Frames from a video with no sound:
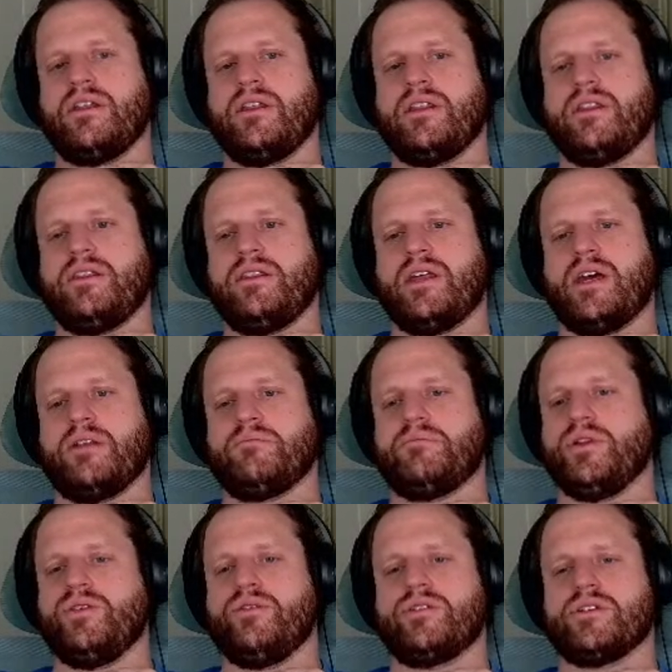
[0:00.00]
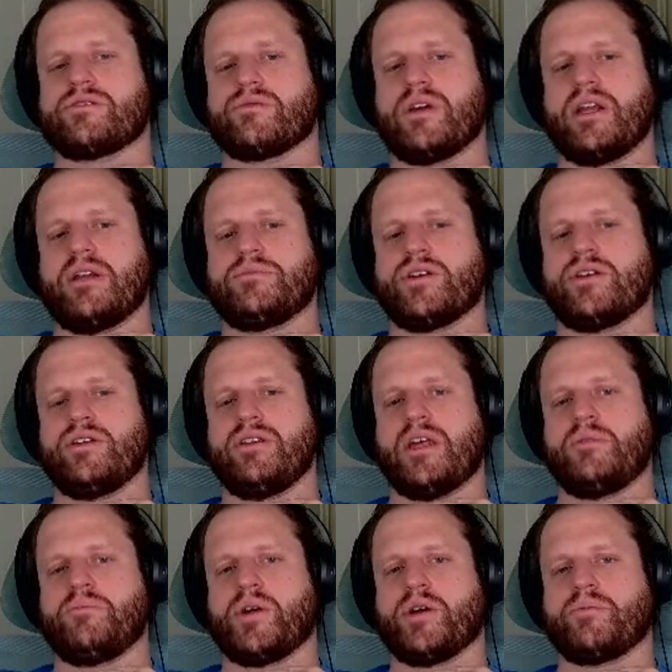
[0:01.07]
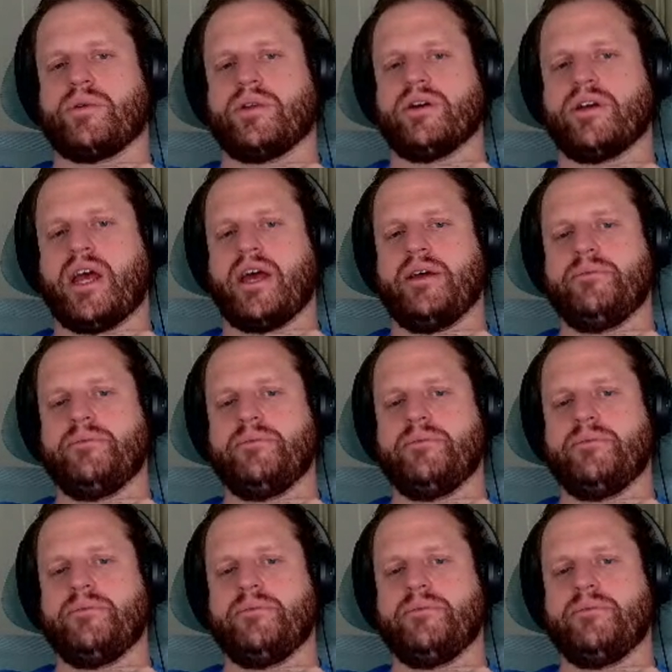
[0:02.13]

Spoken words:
Then blue does a random turn, then purple. Okay.